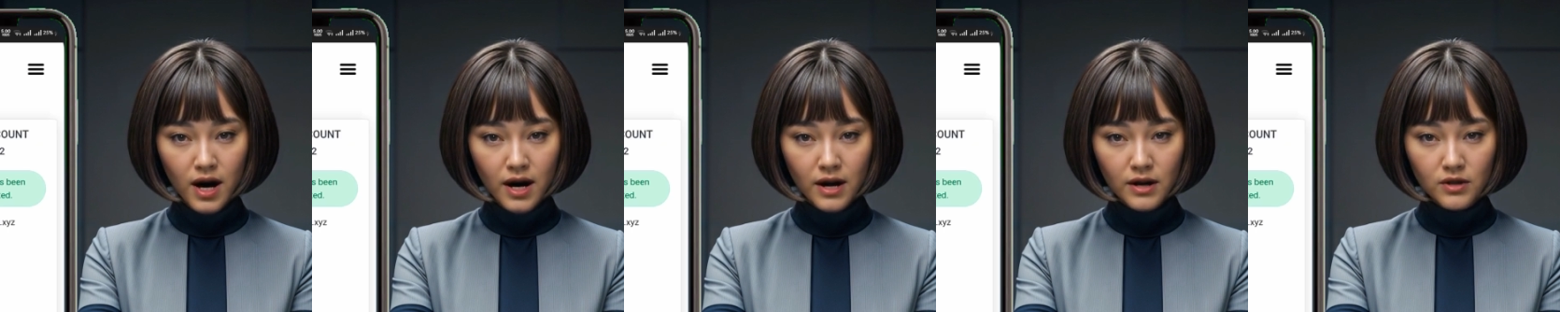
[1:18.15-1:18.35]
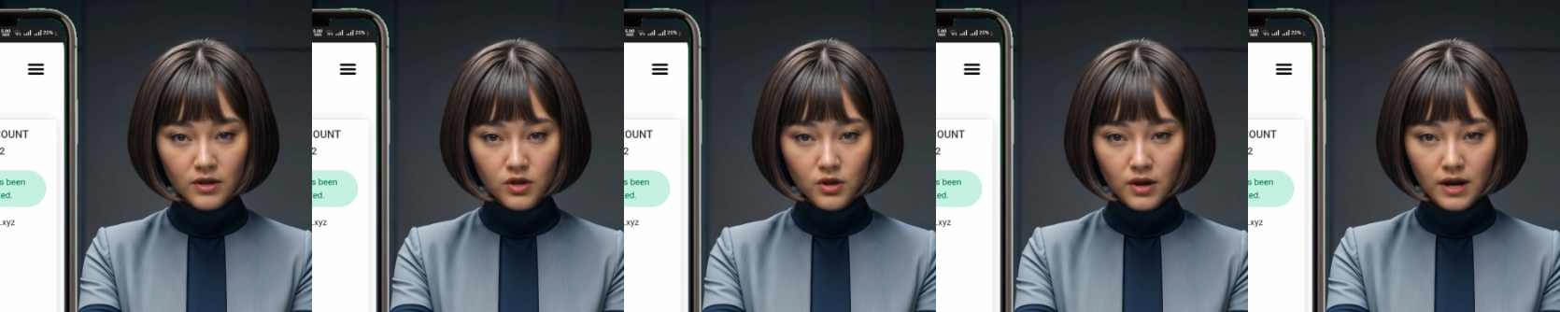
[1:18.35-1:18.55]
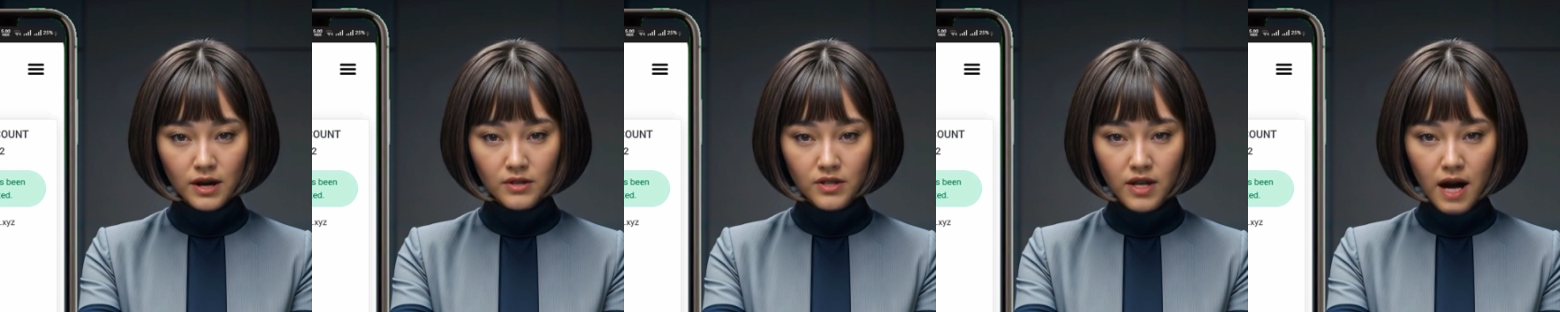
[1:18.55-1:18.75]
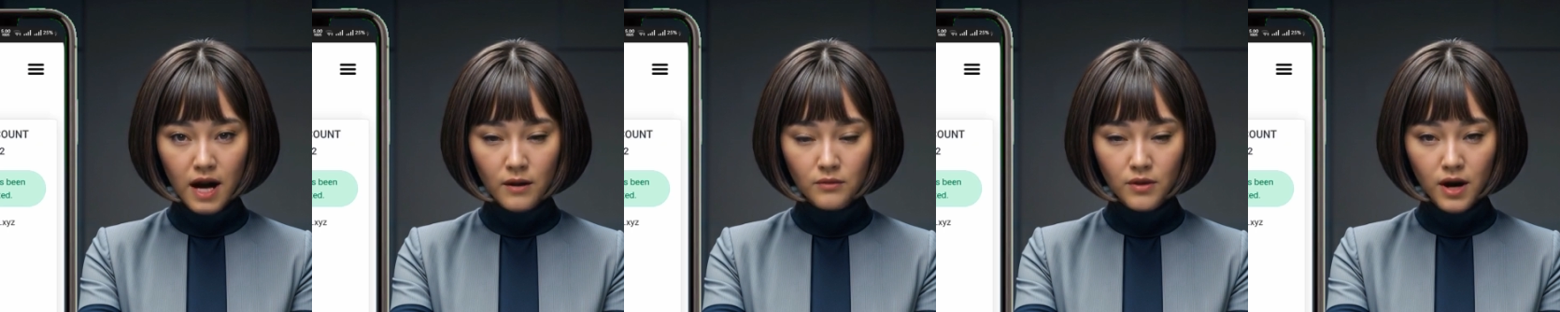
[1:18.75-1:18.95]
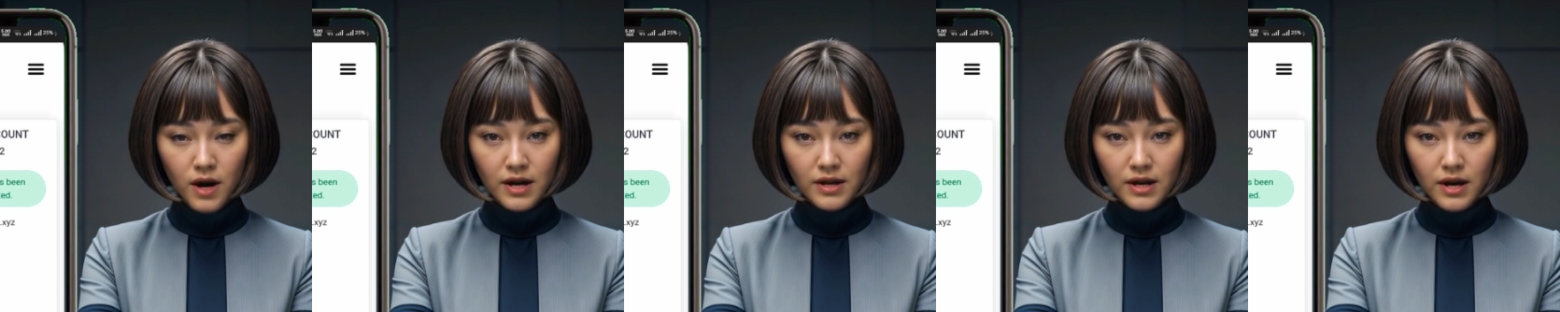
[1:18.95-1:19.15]
and you can
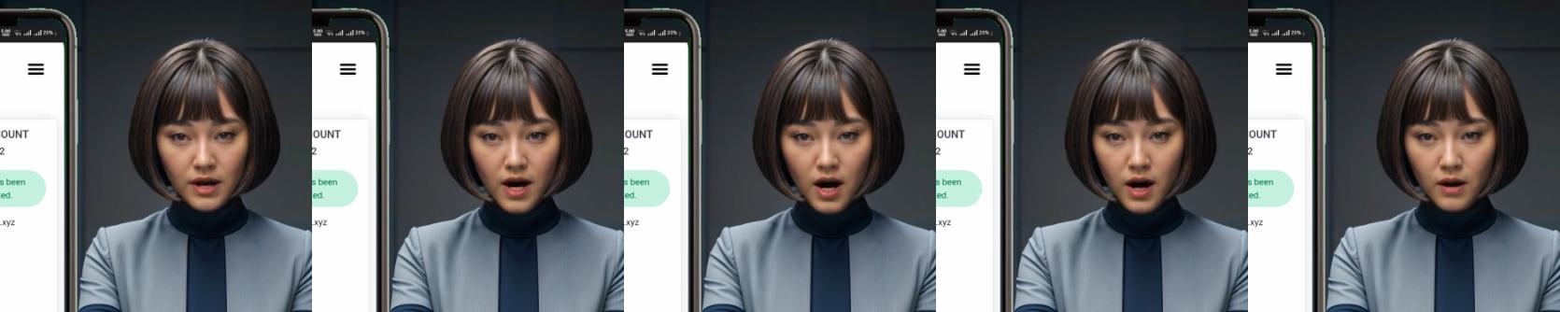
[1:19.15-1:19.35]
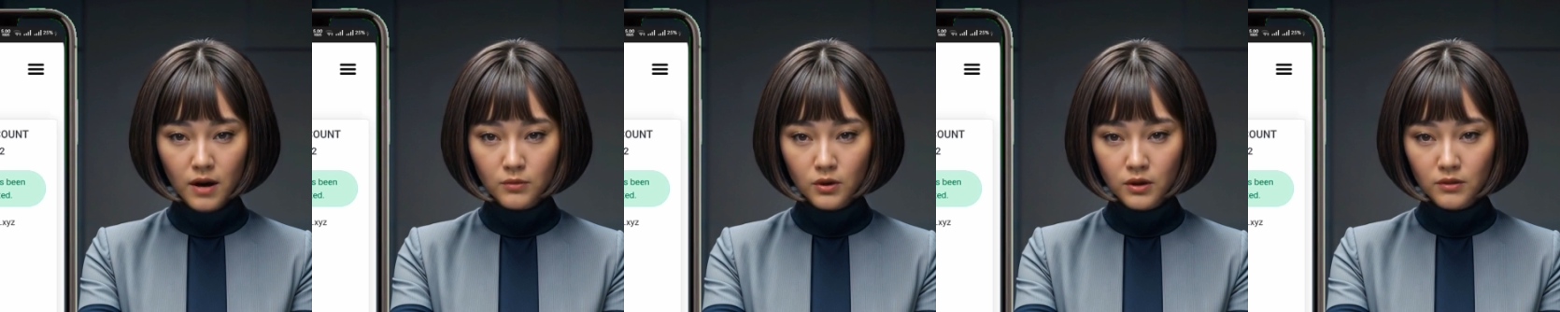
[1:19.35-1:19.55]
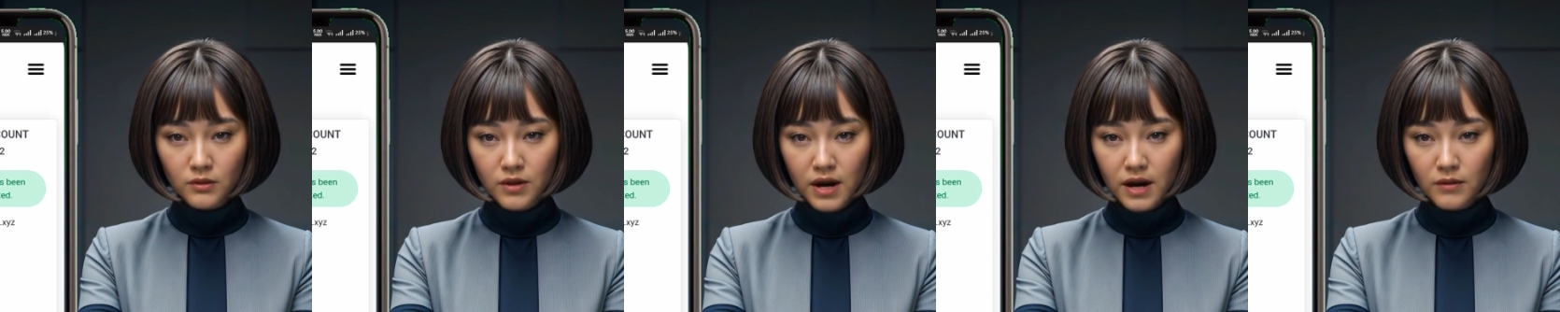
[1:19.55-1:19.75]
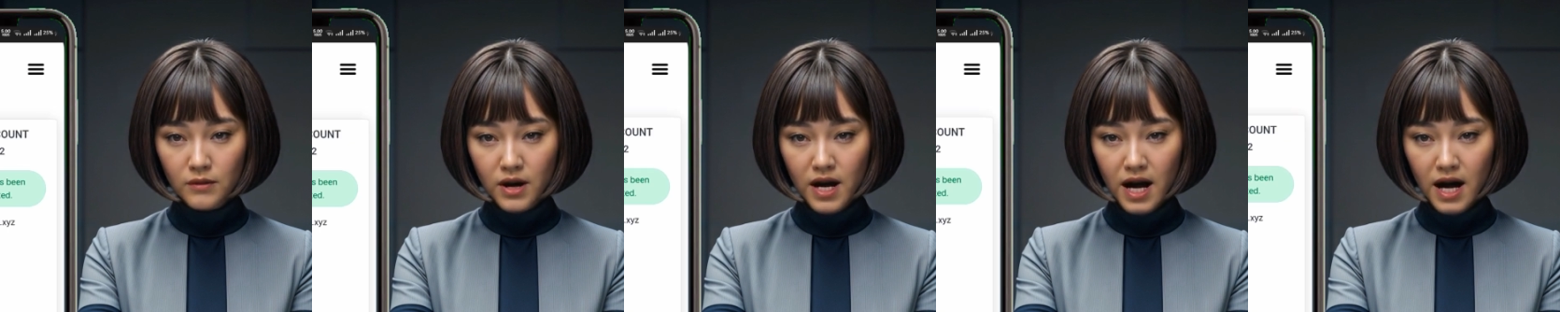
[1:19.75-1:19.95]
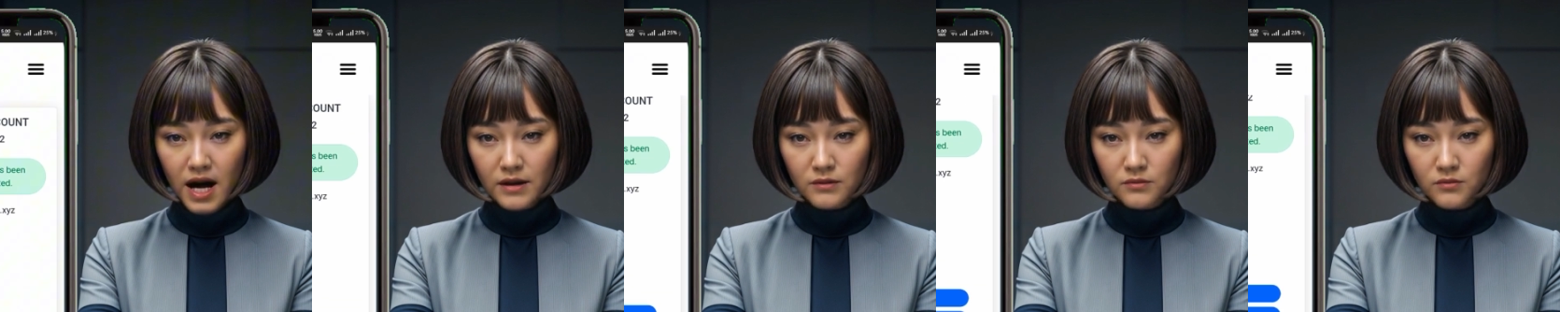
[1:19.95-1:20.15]
download the
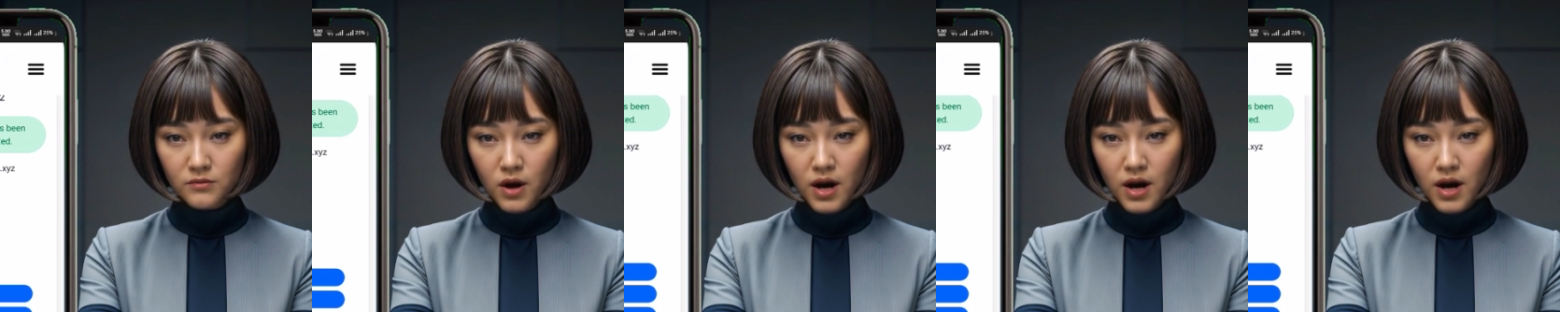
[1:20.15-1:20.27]
OpenVPN